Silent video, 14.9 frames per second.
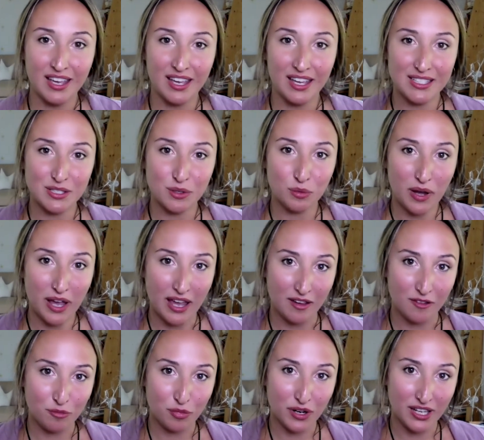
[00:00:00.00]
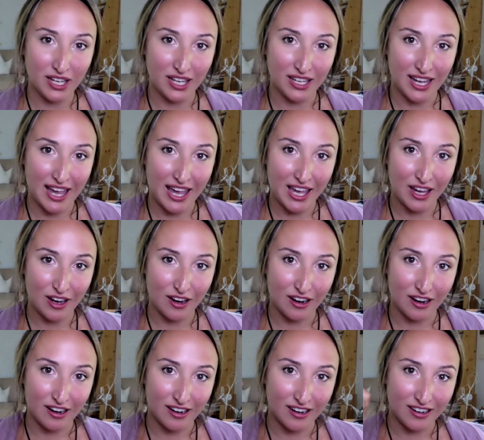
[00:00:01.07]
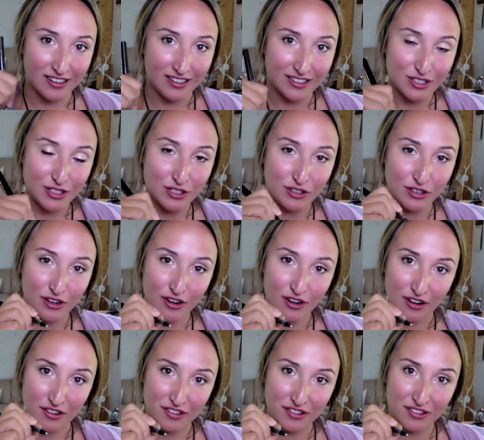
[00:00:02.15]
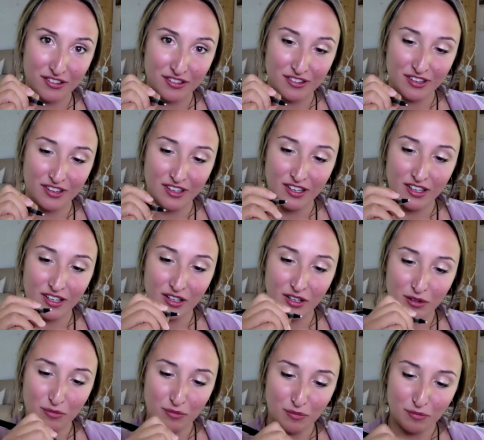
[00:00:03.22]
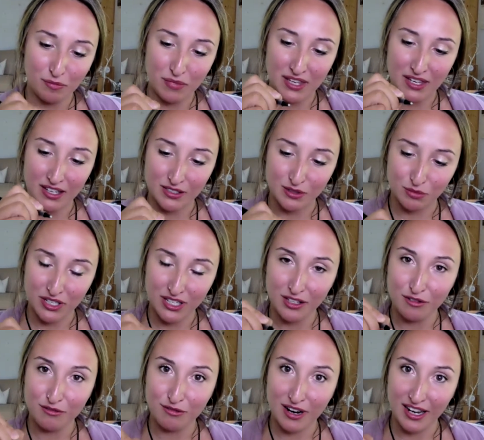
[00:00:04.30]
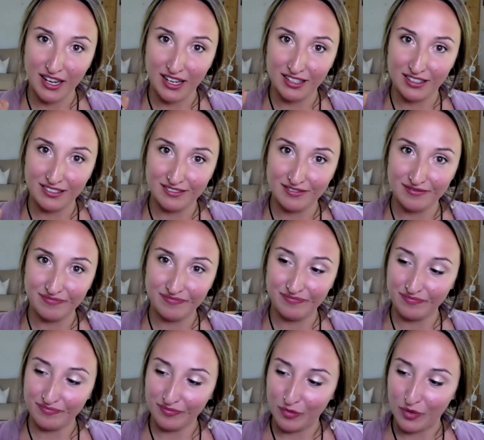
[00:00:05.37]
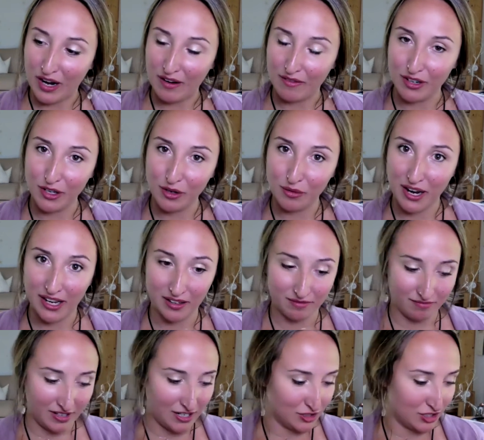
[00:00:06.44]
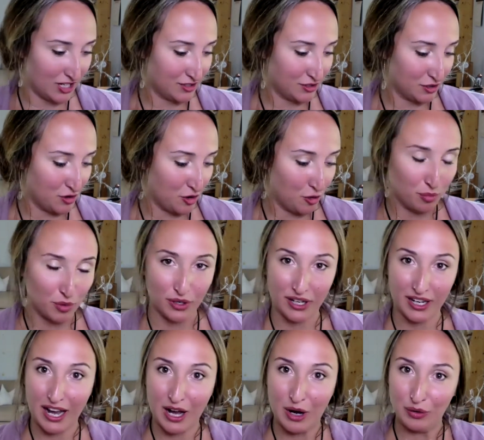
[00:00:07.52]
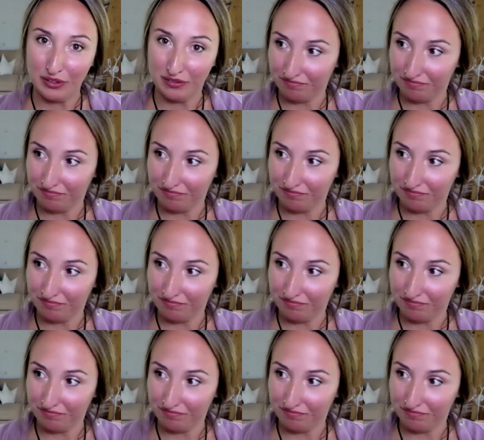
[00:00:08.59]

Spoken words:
is a way of bringing air to earth. Because when you write, wherever you write, here she has her notebook out,